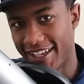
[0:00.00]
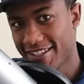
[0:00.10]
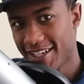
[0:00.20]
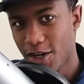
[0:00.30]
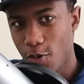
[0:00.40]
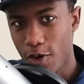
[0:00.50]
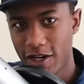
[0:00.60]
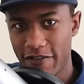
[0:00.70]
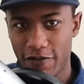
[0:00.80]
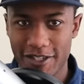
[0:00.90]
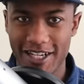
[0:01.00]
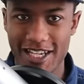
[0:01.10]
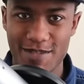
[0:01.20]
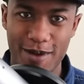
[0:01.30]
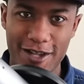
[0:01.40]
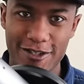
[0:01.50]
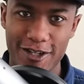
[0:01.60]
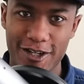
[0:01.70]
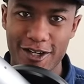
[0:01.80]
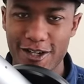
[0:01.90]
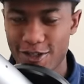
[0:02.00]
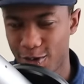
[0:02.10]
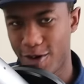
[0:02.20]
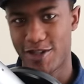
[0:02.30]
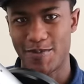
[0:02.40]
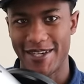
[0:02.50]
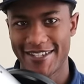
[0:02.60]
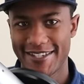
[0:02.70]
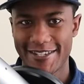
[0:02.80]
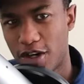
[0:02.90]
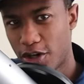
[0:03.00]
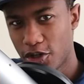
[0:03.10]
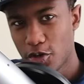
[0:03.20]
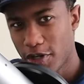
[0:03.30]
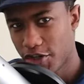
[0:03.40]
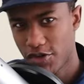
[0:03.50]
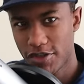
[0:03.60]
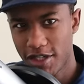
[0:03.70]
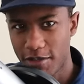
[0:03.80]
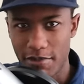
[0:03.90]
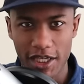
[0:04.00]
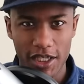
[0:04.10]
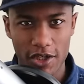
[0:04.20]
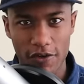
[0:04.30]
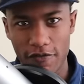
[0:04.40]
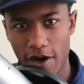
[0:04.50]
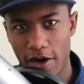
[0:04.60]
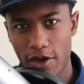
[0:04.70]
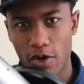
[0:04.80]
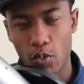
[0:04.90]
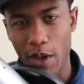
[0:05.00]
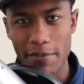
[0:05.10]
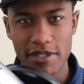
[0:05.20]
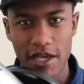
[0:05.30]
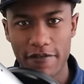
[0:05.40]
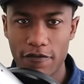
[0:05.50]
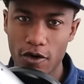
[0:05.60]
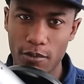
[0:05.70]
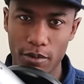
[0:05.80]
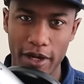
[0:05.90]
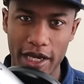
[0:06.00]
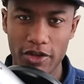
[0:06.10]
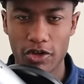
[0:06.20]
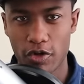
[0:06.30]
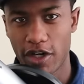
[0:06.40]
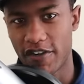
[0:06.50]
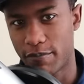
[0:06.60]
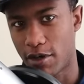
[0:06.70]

let's get a word in for today's sponsor, Squarespace. Are you interested in making your very own website for a brand or creative